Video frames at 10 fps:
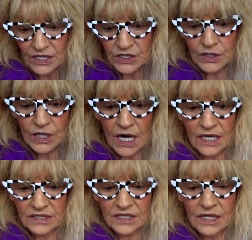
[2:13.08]
you
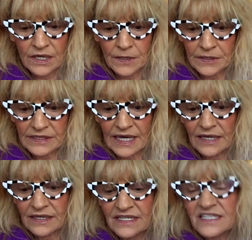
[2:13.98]
got
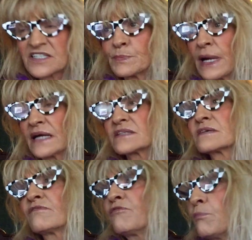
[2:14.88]
that
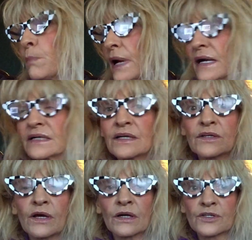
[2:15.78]
expansive planet
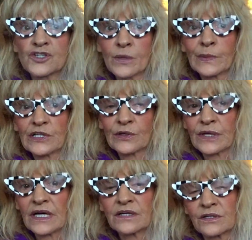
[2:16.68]
Jupiter
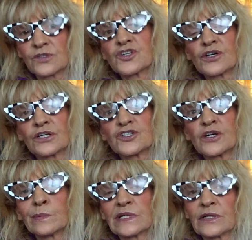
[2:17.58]
in your chart.
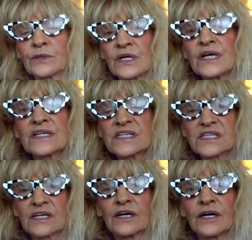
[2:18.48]
Jupiter
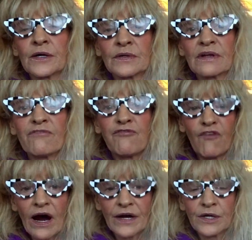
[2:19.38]
is the
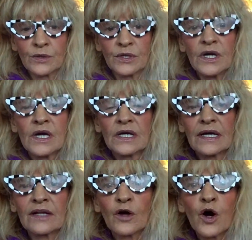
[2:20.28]
fire
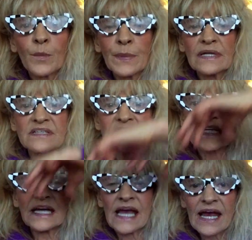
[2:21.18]
that opens
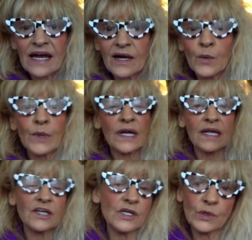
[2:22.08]
the air
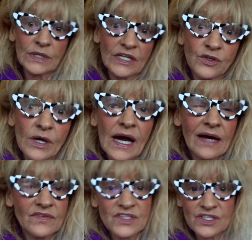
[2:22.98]
within you that you
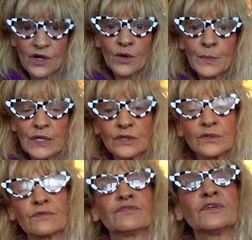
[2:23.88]
have so
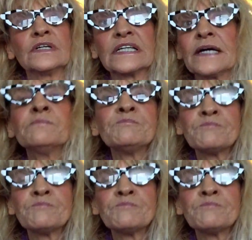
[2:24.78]
beautifully.